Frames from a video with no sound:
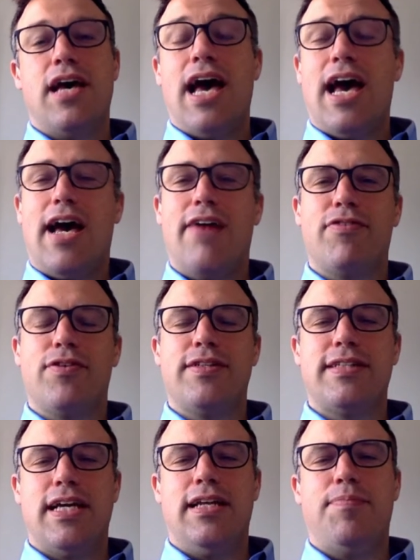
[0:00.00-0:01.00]
have on a
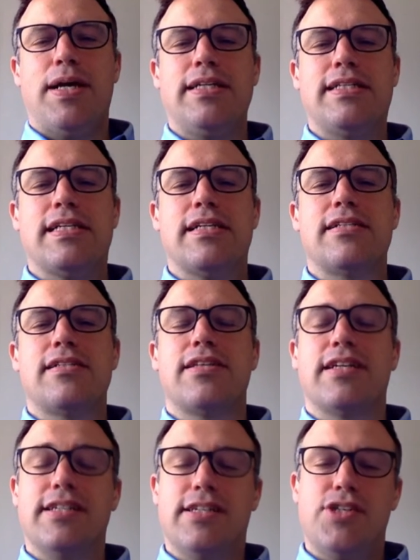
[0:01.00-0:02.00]
daily basis, the
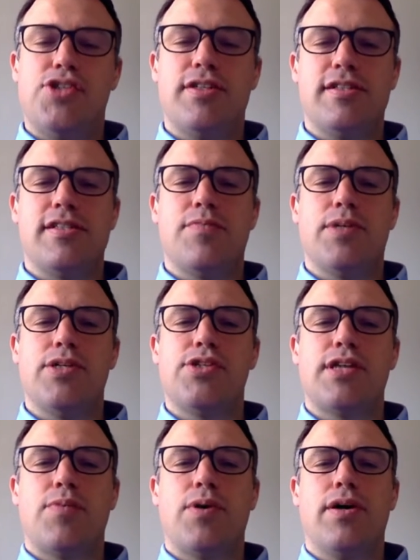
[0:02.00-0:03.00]
conditions in which
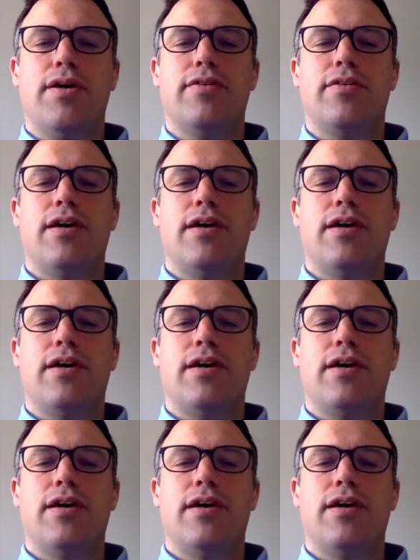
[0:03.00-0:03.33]
they work.